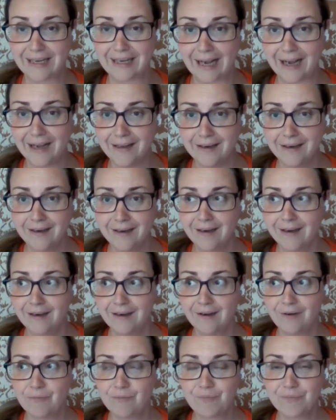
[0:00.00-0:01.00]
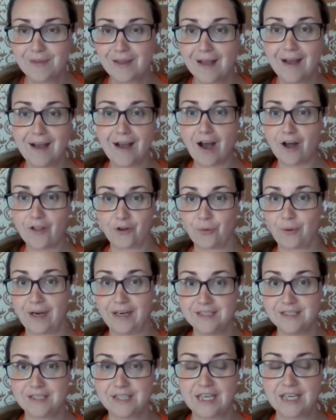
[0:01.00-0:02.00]
to get
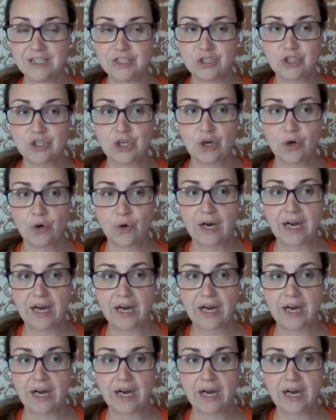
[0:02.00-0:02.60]
otherwise. And so